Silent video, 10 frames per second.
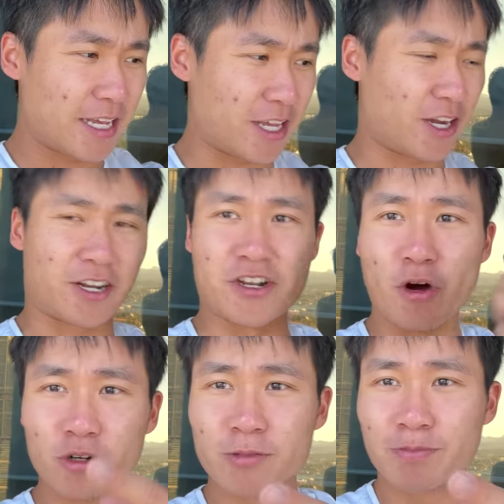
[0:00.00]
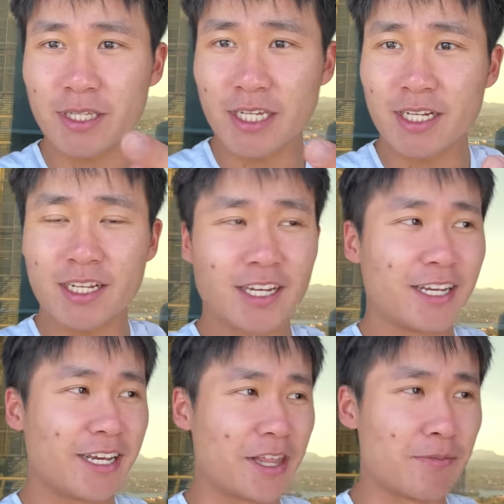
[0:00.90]
got a nosebleed
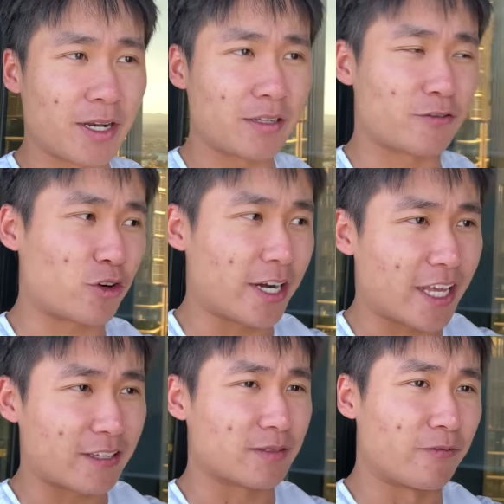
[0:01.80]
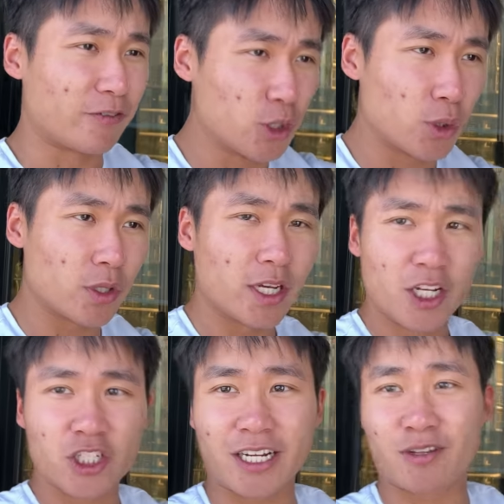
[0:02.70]
in the middle of trying to get some food,
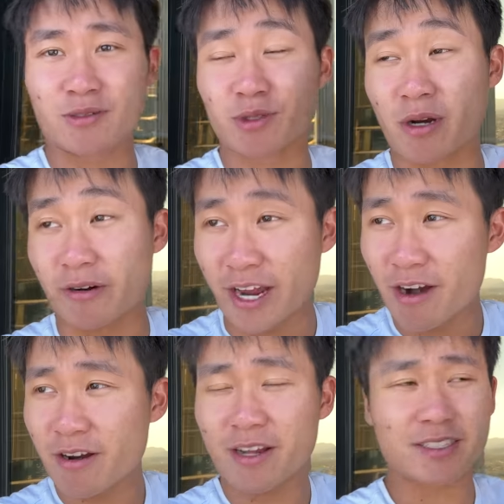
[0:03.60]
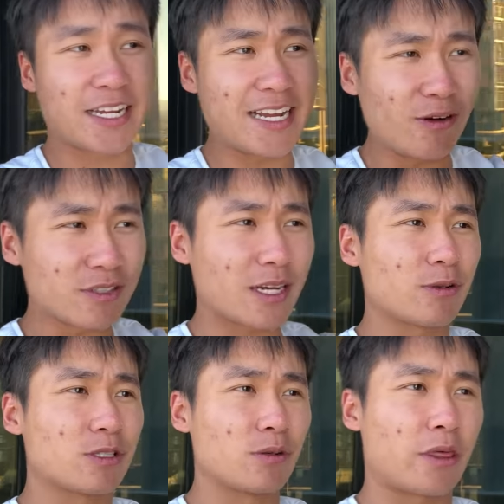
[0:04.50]
checked out some surrounding areas, and now it's time
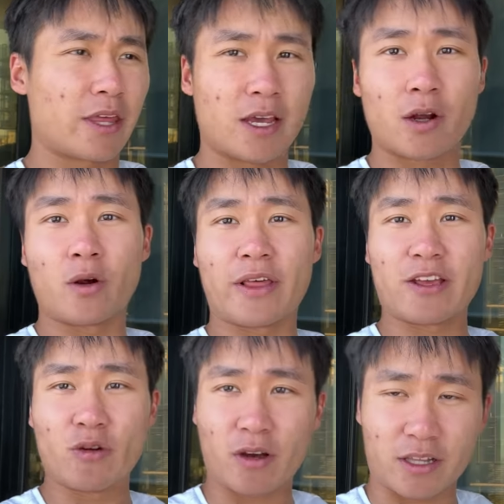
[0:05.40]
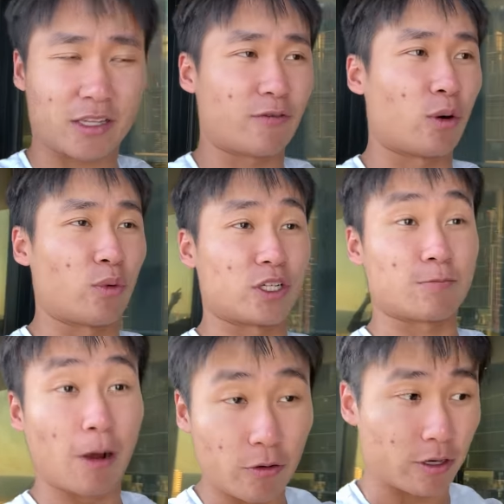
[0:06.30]
to do the thing that you all clicked for, which
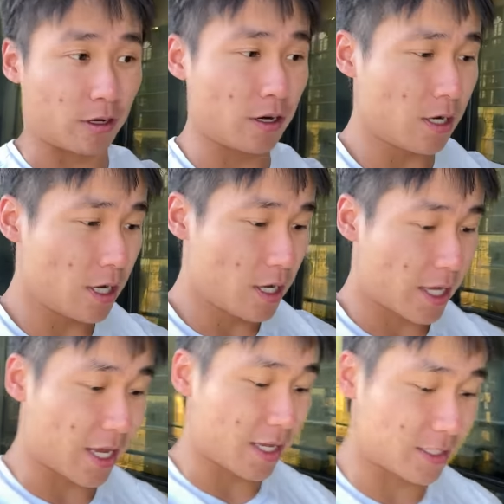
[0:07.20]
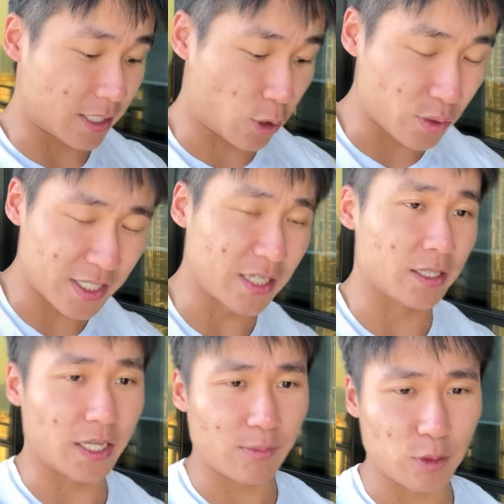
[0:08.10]
is poker. And uh,
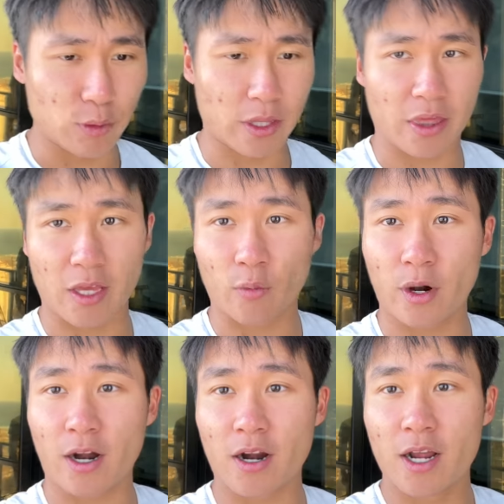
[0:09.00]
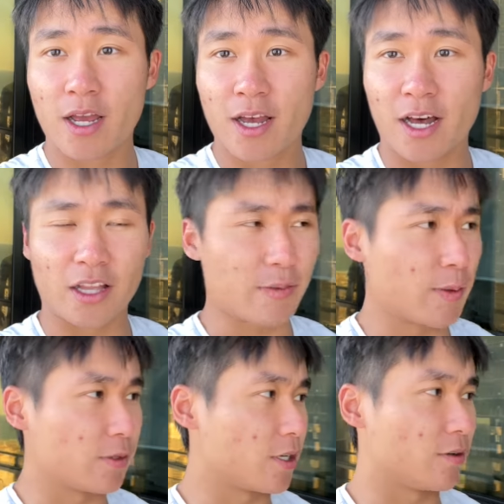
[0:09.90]
coincidentally, I'm doing the thing where a lot of
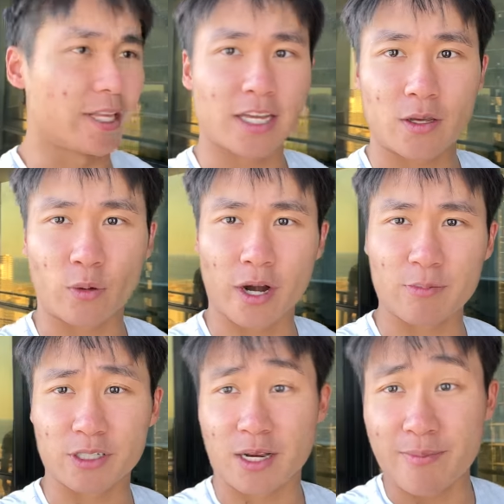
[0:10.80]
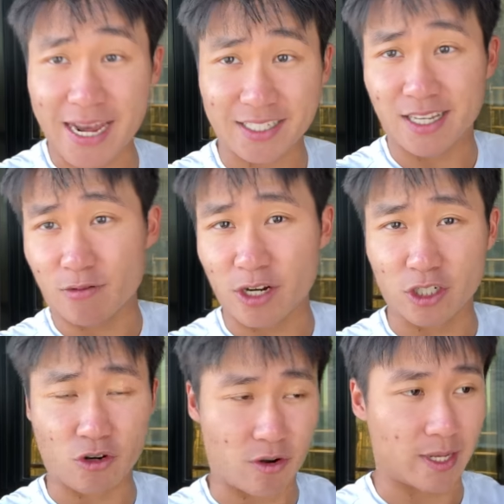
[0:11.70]
people don't like, where I'm just gonna max late reg
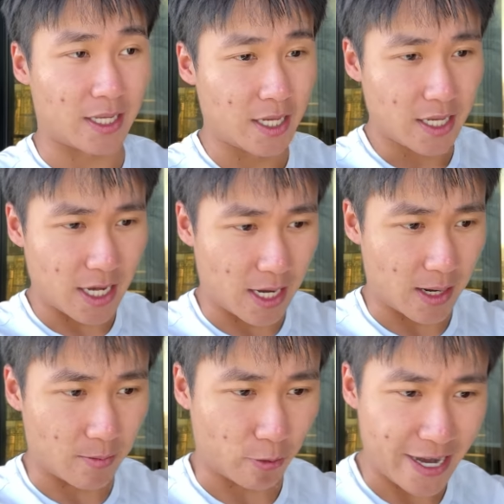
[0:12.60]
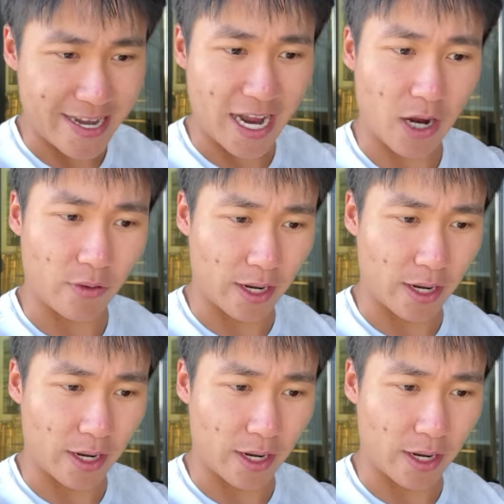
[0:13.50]
a tournament. Um, right now,